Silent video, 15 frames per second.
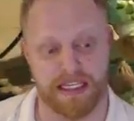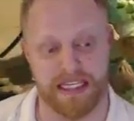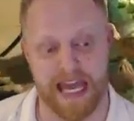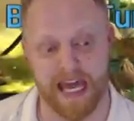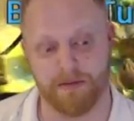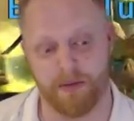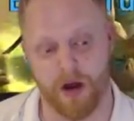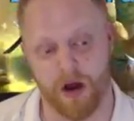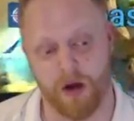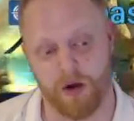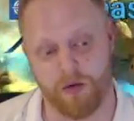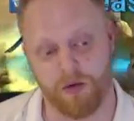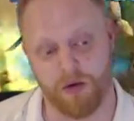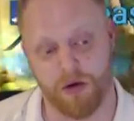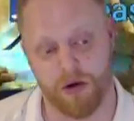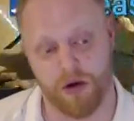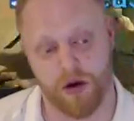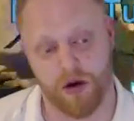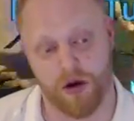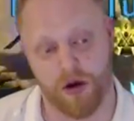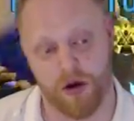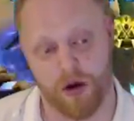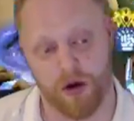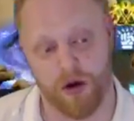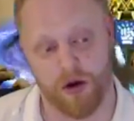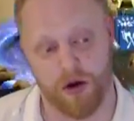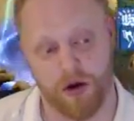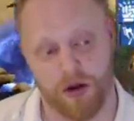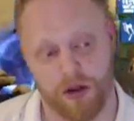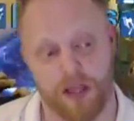Genbo.
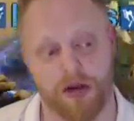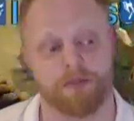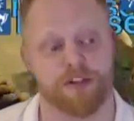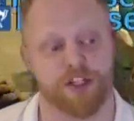Yep,